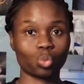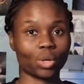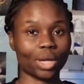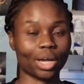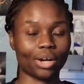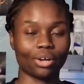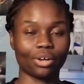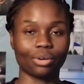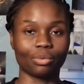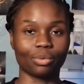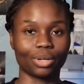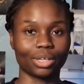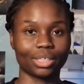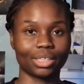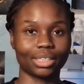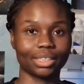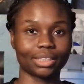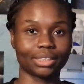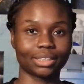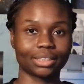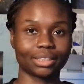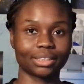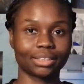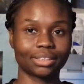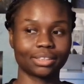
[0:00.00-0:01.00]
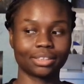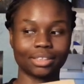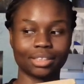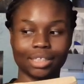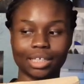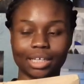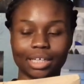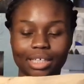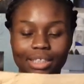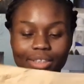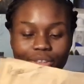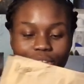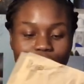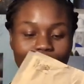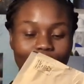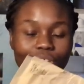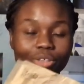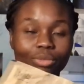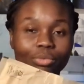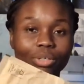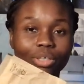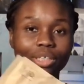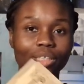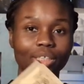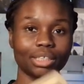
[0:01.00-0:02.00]
I don't know what it is. I don't know
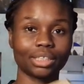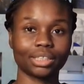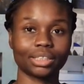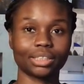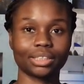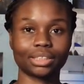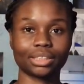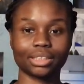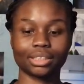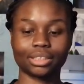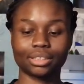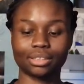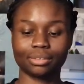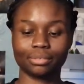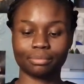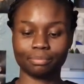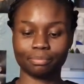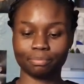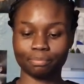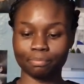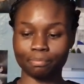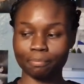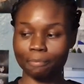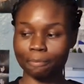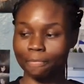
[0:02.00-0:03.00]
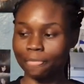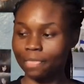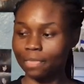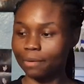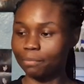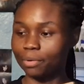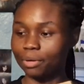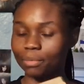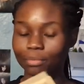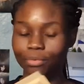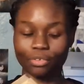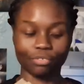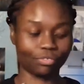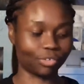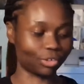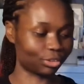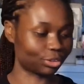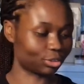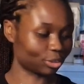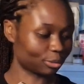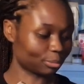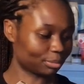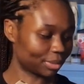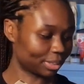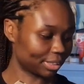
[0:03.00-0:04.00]
what it is, but I'm looking forward
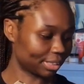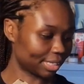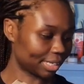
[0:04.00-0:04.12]
to opening